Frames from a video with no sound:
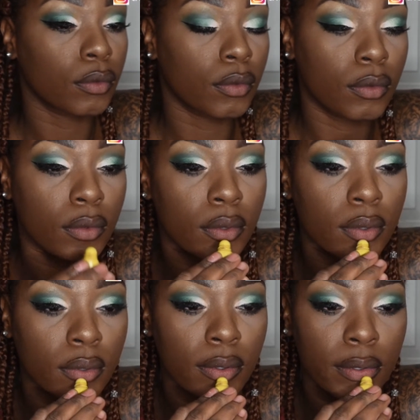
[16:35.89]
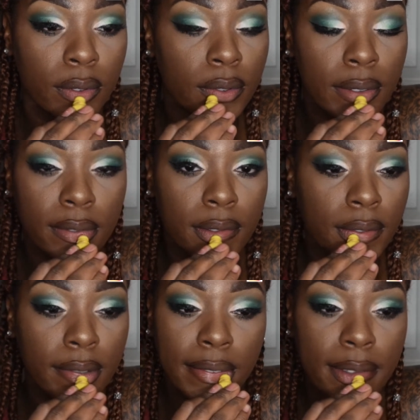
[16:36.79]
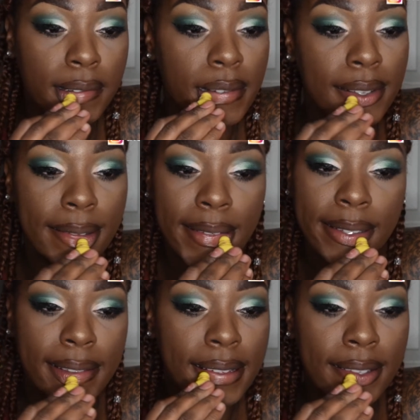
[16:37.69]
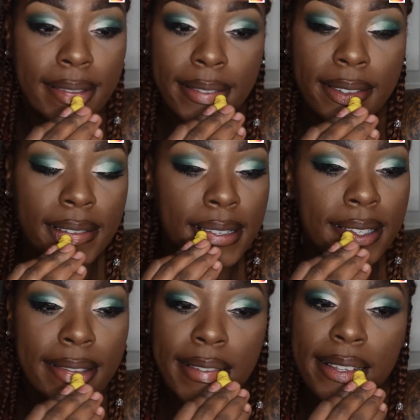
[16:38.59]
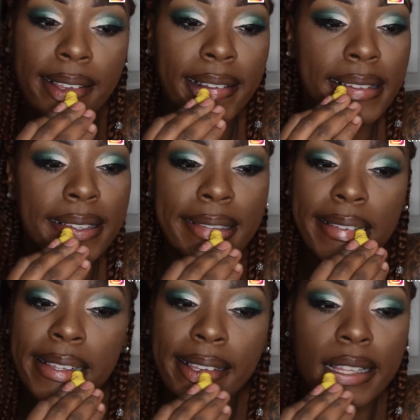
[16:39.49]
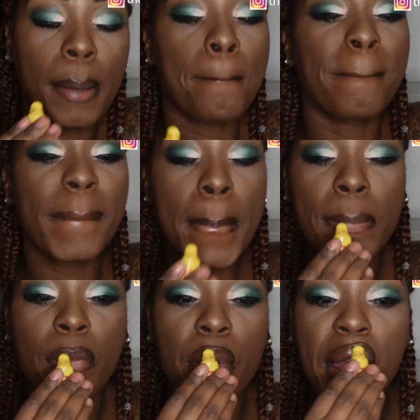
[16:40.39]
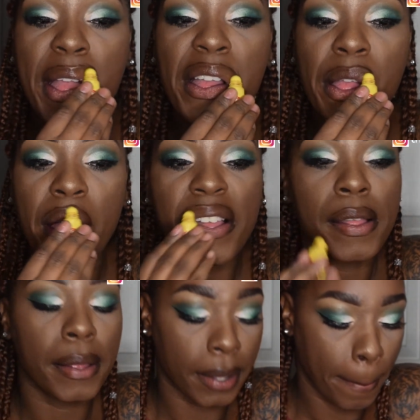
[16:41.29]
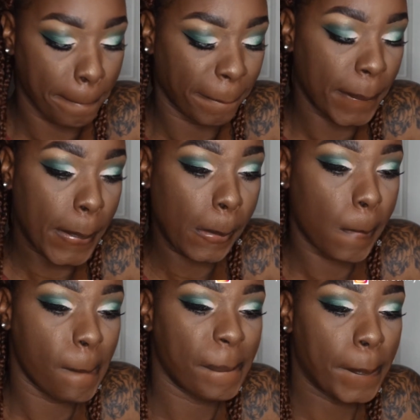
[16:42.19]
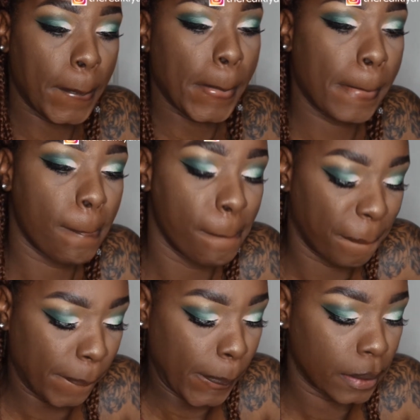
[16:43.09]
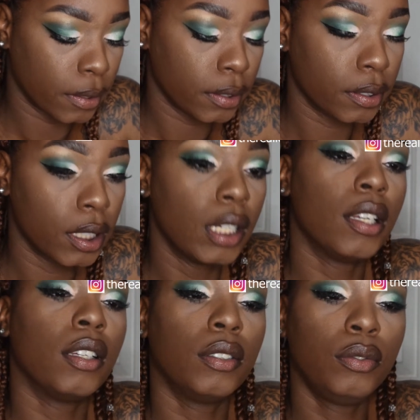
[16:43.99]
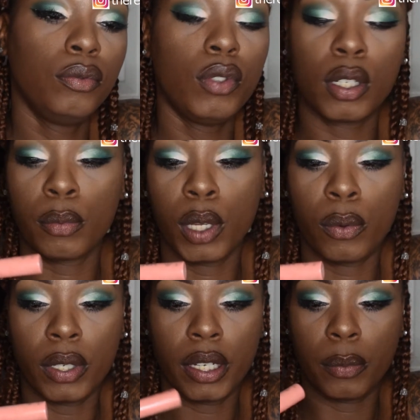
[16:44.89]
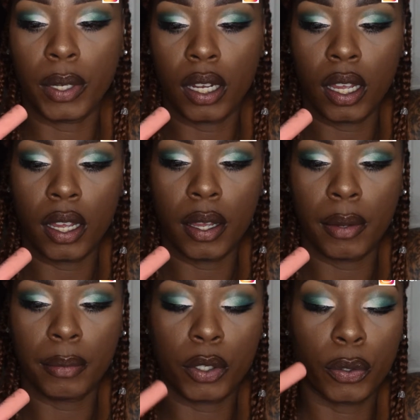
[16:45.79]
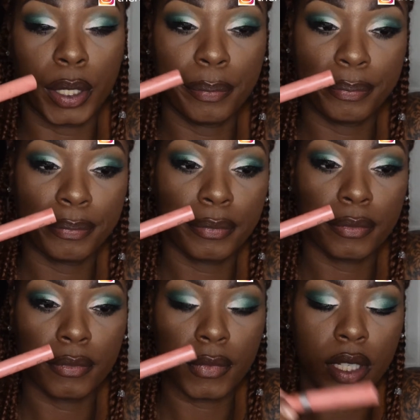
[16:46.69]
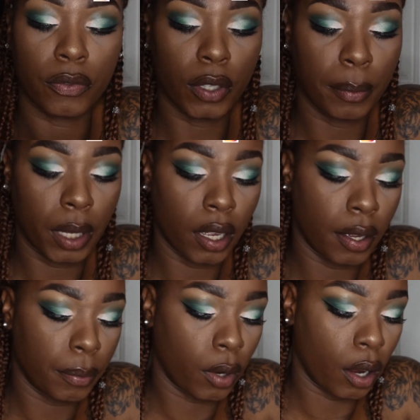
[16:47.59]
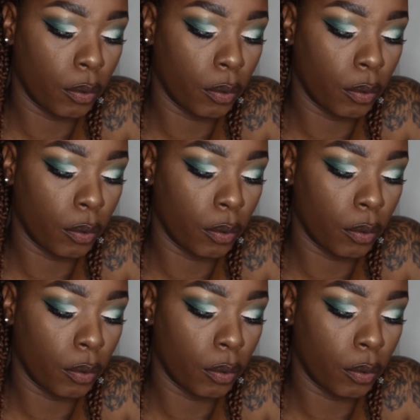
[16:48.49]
later, trust me. So I'm going in with some more Carmex, and I'm going to really deepen that, moisturize my lips, and then I'm going in with a pink. I think this is a matte liquid lipstick from Ruby